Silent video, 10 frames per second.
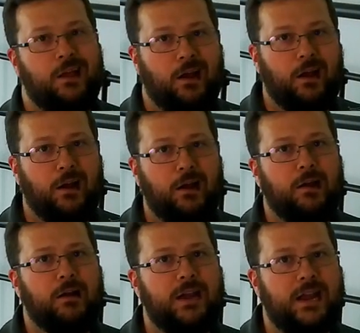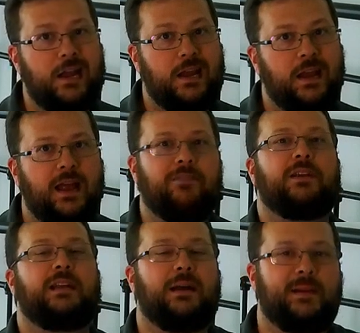hurry, every
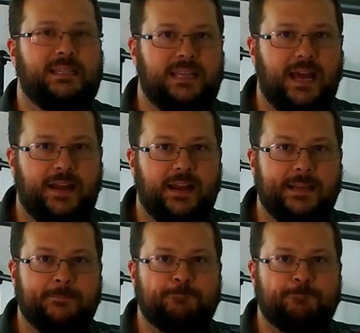time I sat on it.